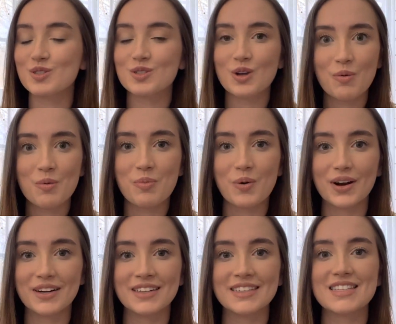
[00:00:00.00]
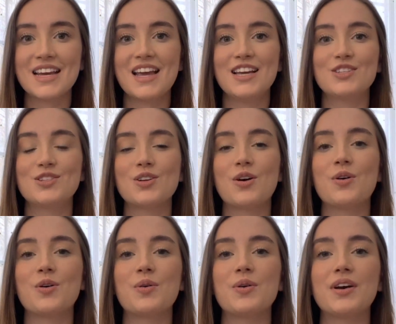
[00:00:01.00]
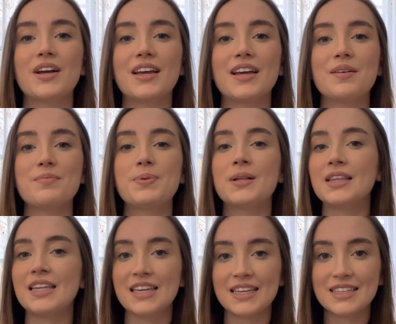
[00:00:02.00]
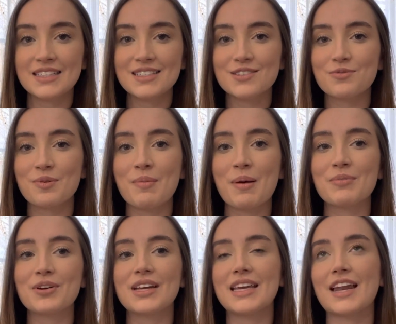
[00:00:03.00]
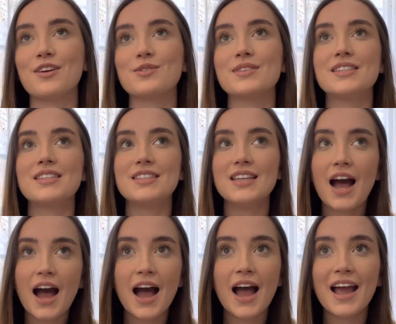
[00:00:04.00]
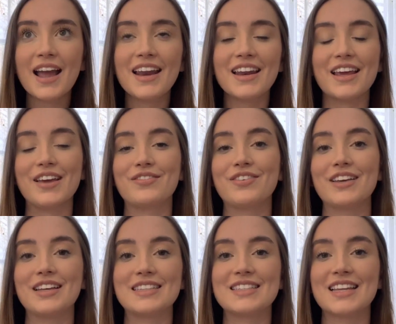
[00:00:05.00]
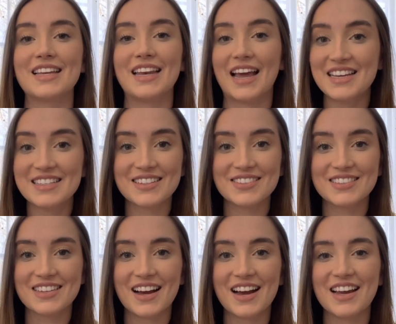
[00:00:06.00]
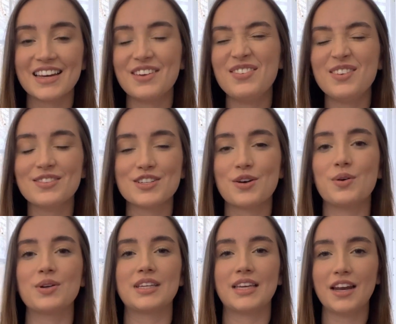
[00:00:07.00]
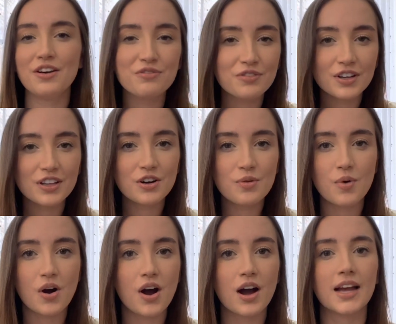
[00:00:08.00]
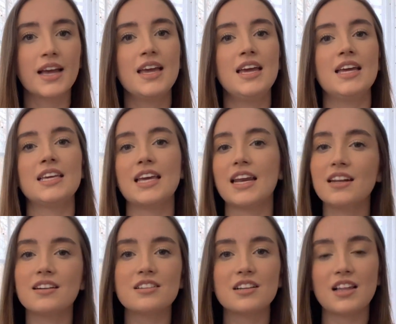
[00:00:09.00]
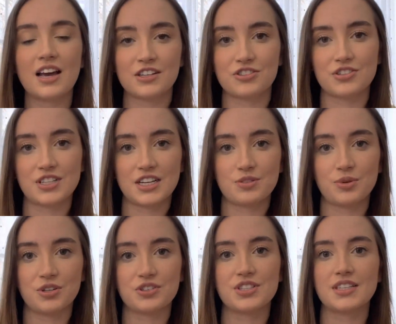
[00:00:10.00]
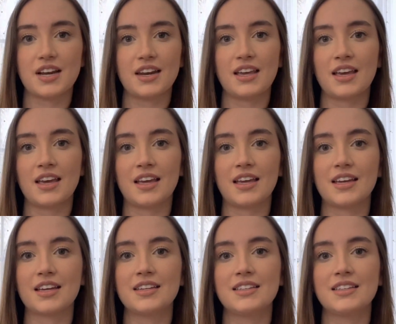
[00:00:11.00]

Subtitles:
important. So please remember, get outside. If it's nice outside, even if it's cold, get out for a little walk, get in a little exercise while you're studying,